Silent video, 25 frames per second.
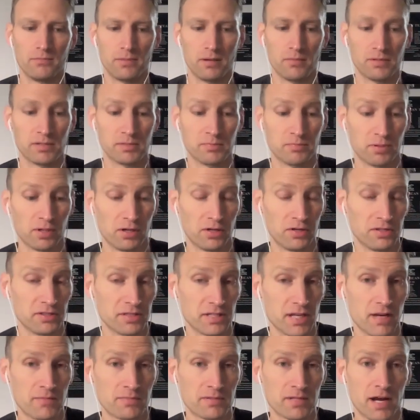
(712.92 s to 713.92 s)
Maybe it's a player in the
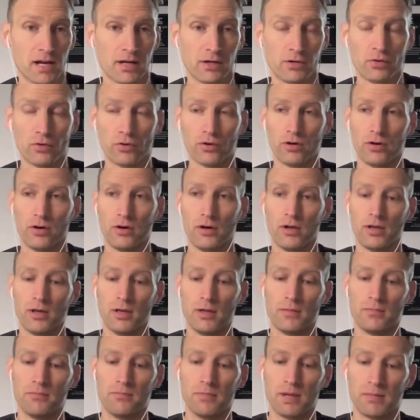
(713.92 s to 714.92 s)
same side corner.
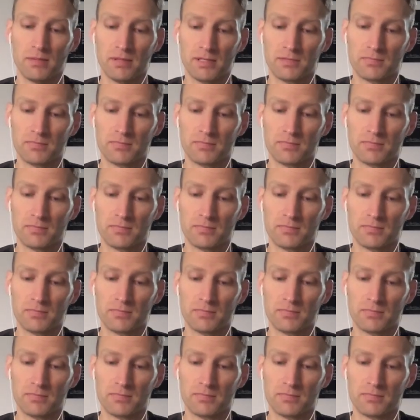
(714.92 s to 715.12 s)
Maybe